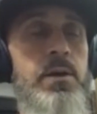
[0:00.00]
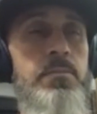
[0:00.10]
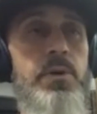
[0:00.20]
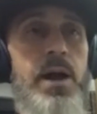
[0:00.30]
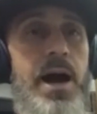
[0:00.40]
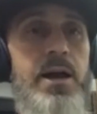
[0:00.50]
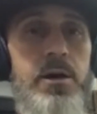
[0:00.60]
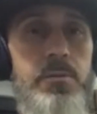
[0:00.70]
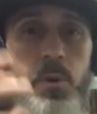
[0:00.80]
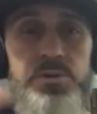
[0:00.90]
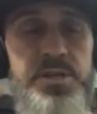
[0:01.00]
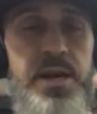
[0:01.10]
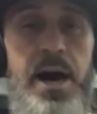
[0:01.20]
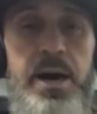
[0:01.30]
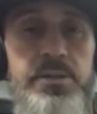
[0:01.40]
but I almost
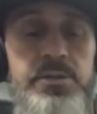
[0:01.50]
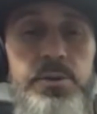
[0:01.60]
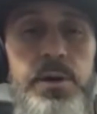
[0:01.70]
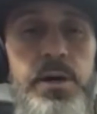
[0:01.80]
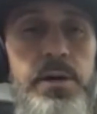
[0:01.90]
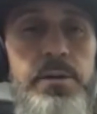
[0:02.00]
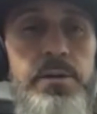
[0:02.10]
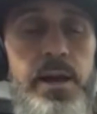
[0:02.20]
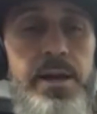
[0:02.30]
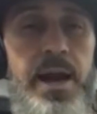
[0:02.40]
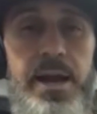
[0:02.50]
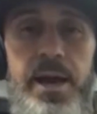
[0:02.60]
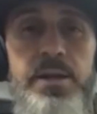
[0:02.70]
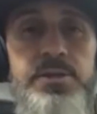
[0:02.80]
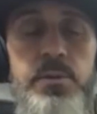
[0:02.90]
got into I
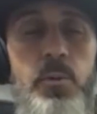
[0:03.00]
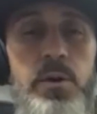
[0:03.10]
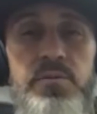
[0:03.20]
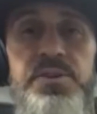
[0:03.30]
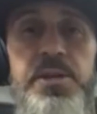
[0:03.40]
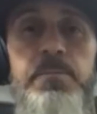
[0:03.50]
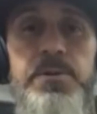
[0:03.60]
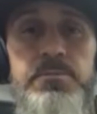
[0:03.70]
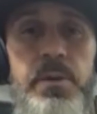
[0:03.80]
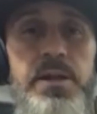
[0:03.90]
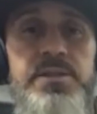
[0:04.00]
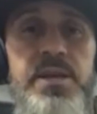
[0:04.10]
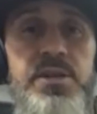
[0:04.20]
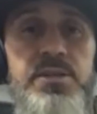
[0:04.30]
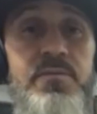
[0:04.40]
got into one of the deepest
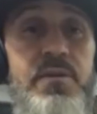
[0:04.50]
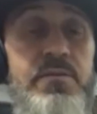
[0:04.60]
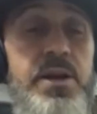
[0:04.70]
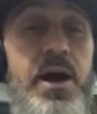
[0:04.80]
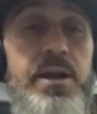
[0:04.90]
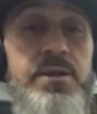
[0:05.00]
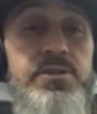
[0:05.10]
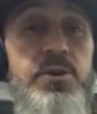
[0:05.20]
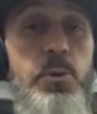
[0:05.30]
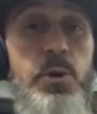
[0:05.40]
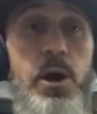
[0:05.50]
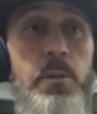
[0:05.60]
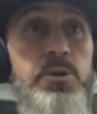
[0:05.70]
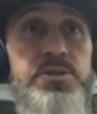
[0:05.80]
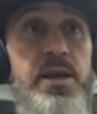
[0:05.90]
meditations I've ever got into, to where
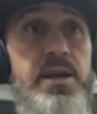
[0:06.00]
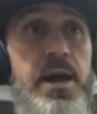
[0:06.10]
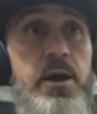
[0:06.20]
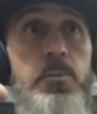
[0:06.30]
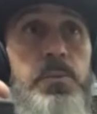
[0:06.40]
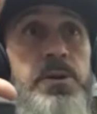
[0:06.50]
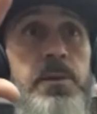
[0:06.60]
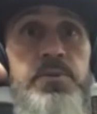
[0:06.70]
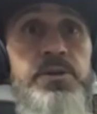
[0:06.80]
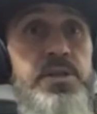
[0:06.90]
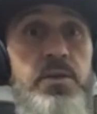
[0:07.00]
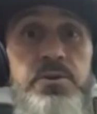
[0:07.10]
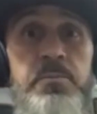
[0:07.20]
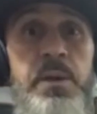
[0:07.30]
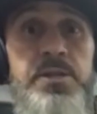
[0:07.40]
almost like I opened up this other
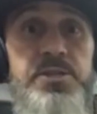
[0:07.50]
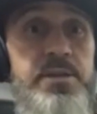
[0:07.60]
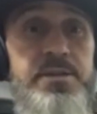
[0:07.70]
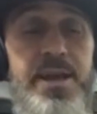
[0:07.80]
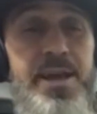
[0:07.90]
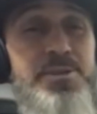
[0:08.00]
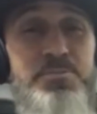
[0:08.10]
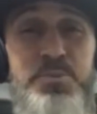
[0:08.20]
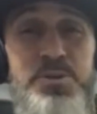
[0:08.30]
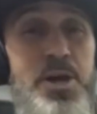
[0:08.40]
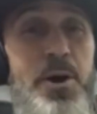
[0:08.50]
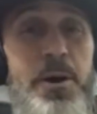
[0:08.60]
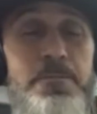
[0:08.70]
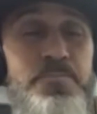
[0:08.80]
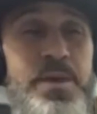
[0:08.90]
dimension. Like, it's
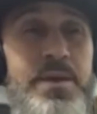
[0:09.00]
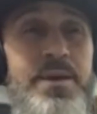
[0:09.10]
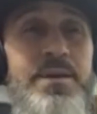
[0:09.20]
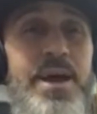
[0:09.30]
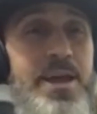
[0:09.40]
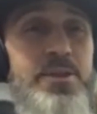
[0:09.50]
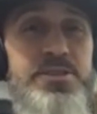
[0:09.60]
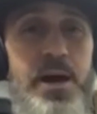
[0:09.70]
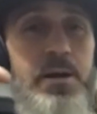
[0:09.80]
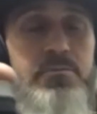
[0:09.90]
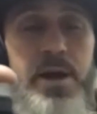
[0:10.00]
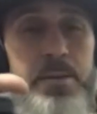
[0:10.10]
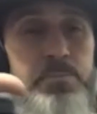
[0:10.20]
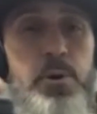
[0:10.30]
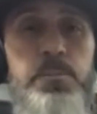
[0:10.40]
bizarre. Like, this kind of
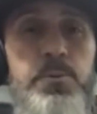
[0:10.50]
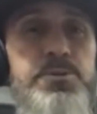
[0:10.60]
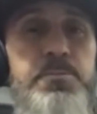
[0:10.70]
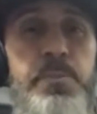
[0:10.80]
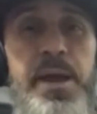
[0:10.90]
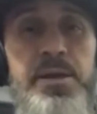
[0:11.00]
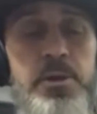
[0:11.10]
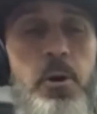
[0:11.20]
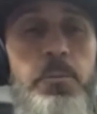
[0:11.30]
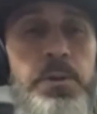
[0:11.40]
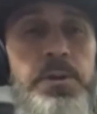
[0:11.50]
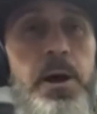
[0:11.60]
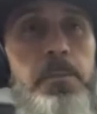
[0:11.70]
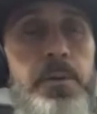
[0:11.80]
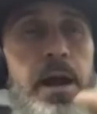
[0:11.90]
like purple space opened up, and